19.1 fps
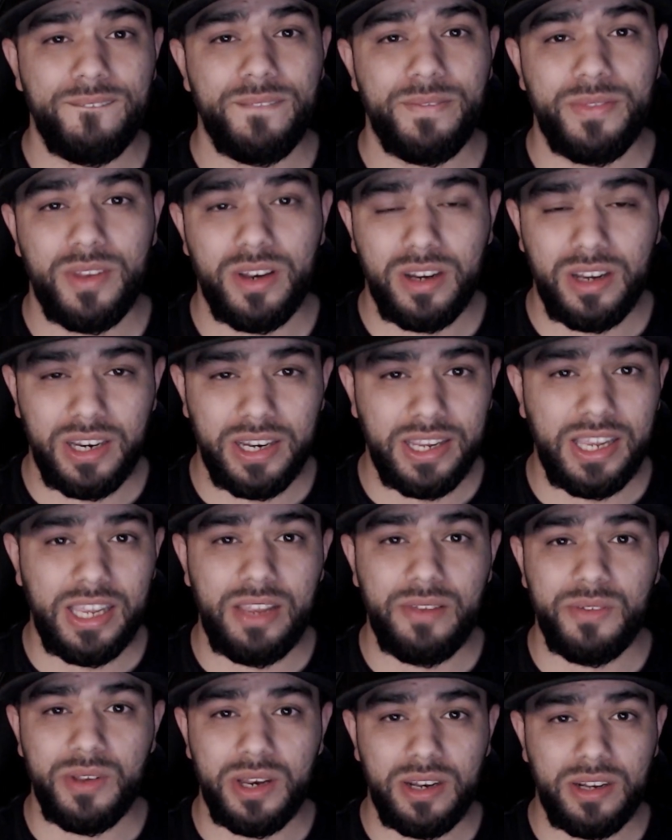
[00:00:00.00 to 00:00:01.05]
they're gonna get
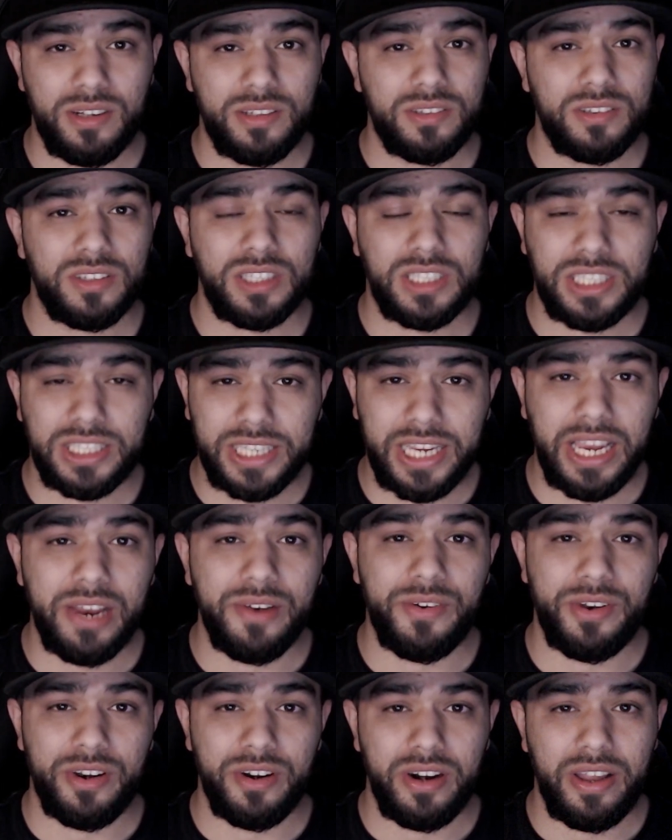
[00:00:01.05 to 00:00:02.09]
even
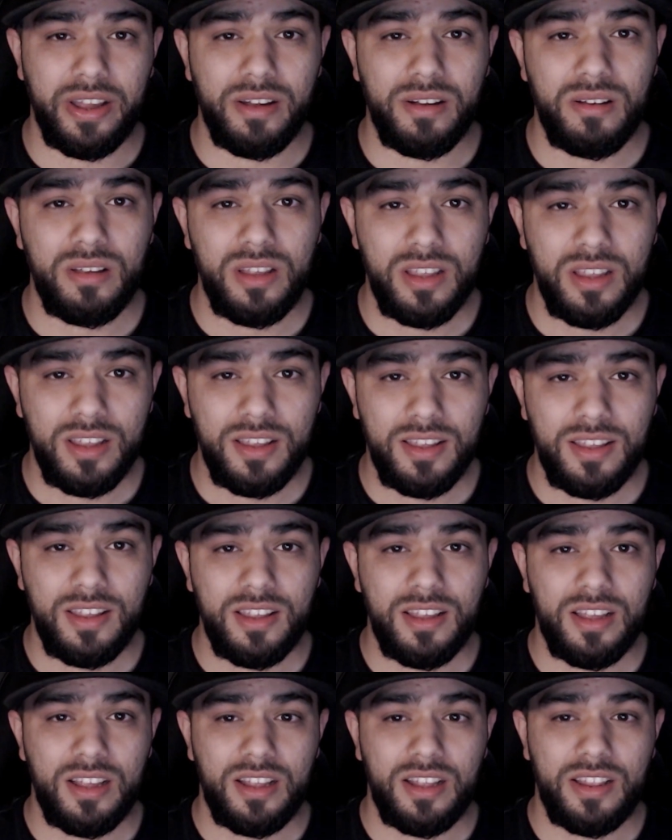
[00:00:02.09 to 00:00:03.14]
scarier now.
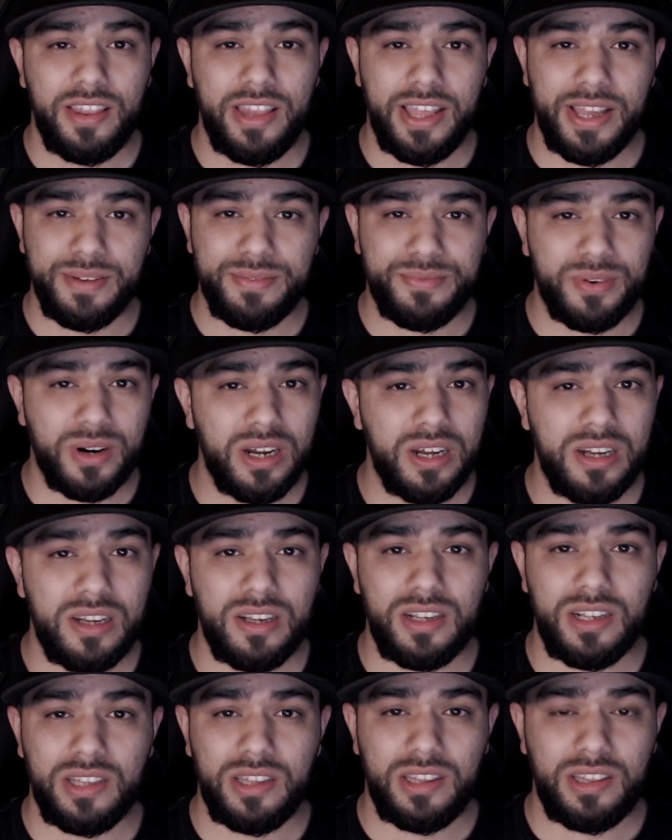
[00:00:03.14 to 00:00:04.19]
That front,
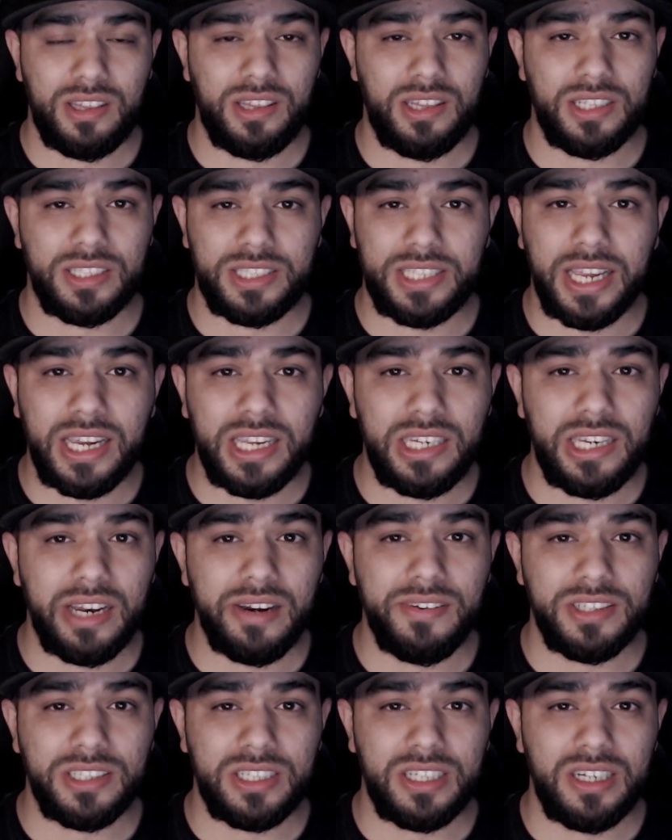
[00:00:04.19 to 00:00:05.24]
the
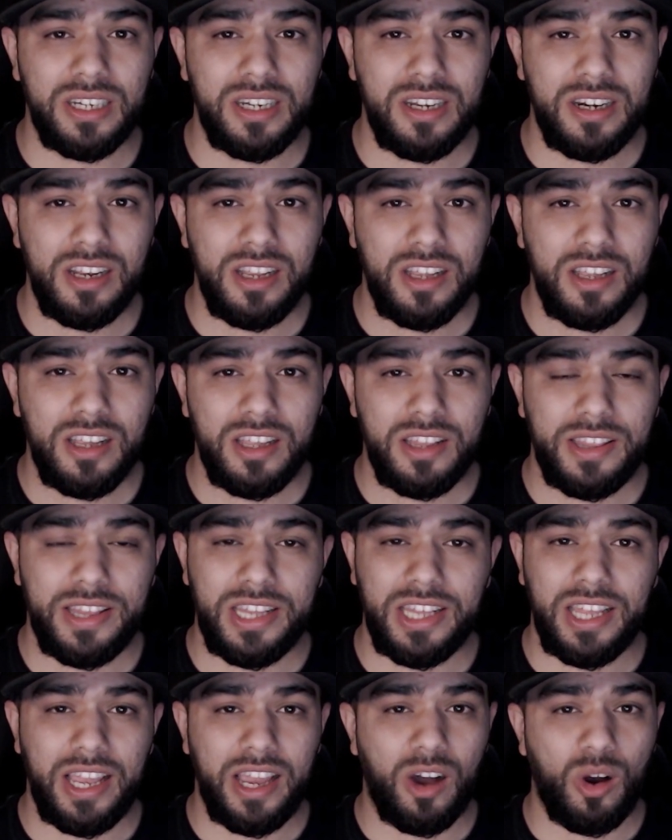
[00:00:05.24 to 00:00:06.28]
secondary's good.
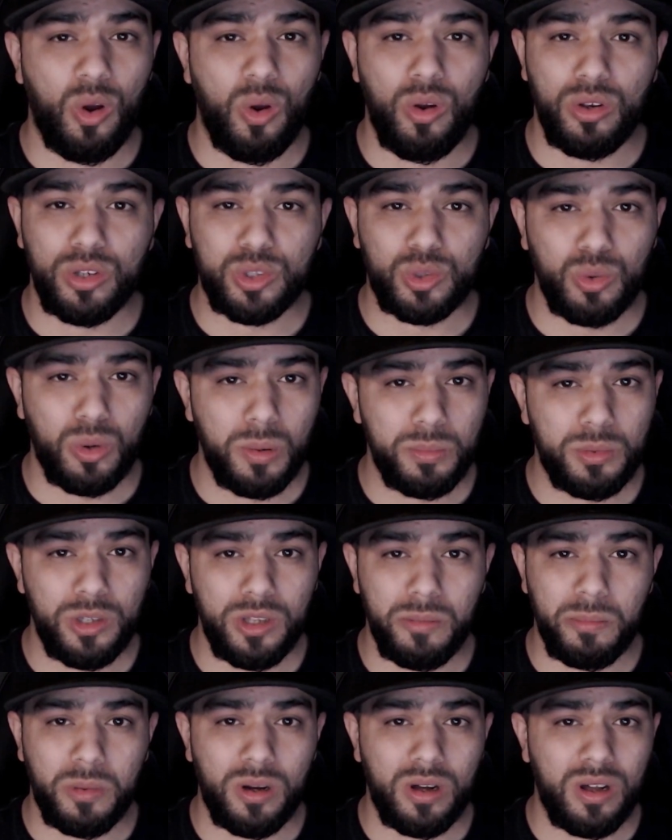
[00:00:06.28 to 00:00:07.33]
They all swarm to the
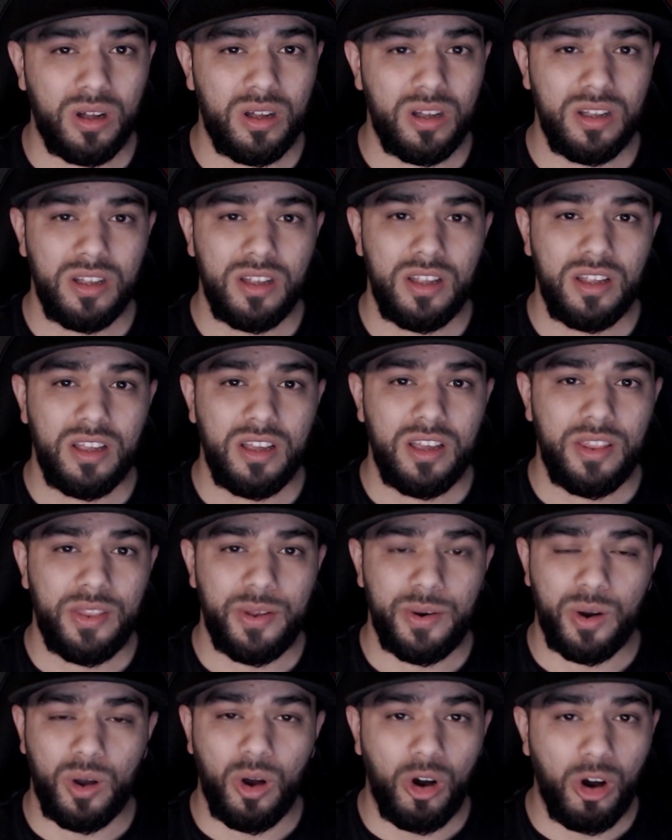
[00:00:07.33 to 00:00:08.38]
ball.
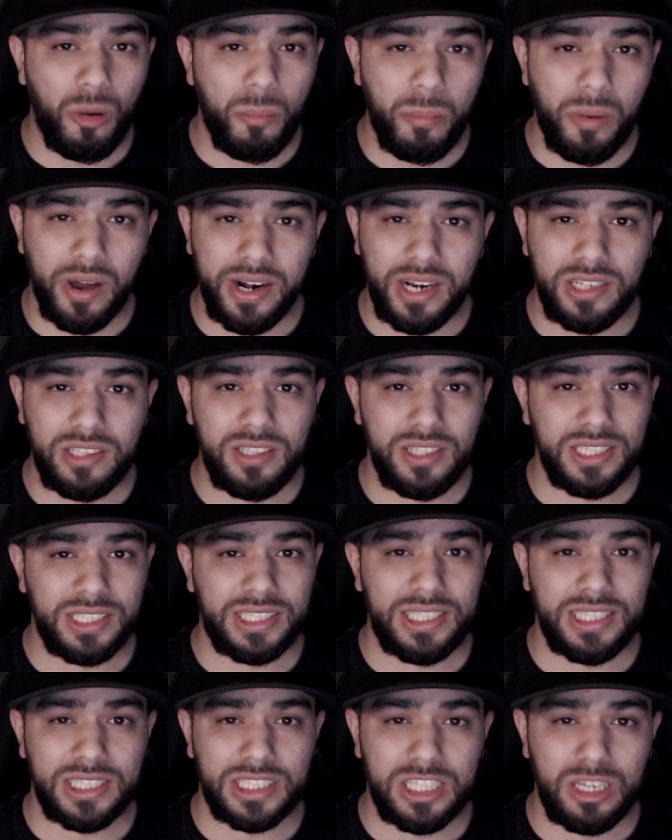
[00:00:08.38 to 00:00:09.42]
They're all bought into the
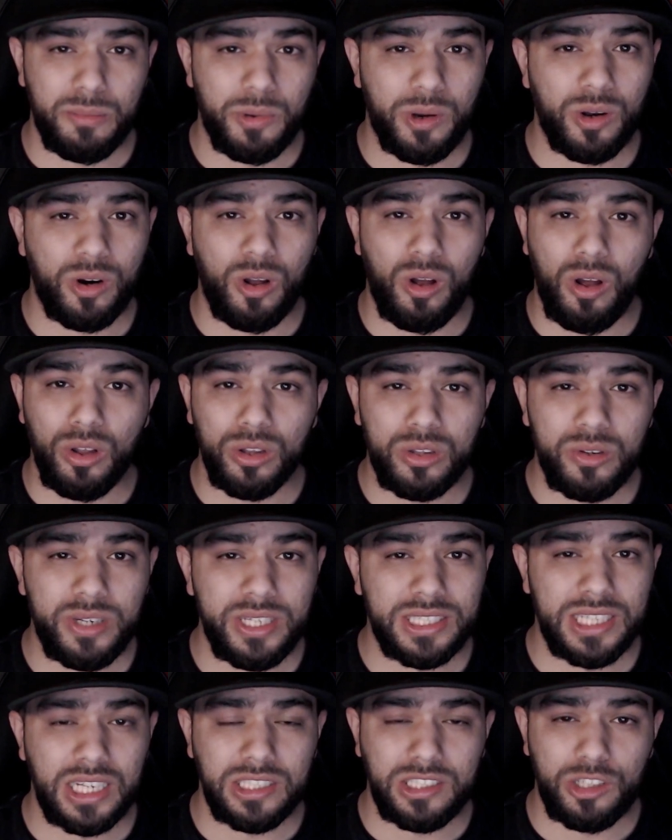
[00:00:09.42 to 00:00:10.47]
system on all three
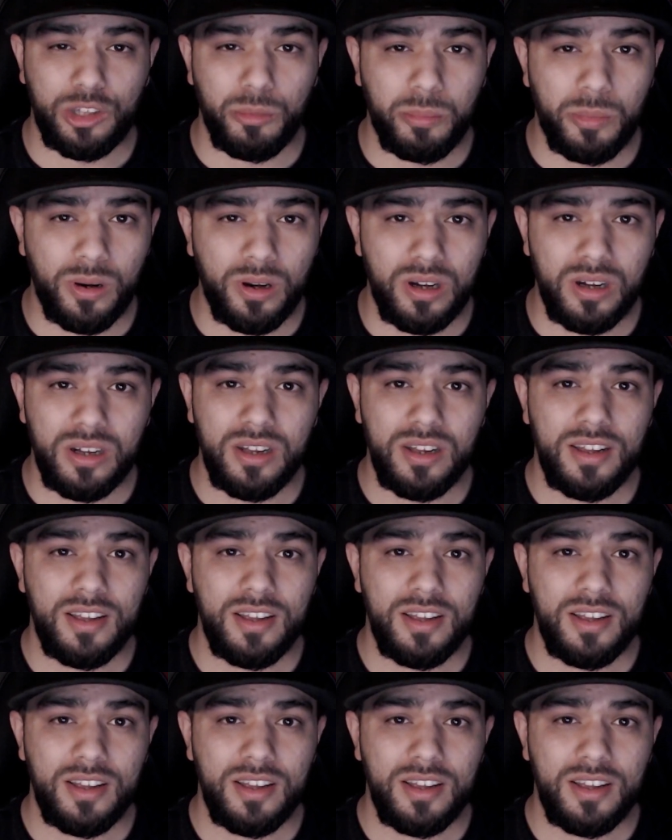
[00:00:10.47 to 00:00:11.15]
sides of the ball.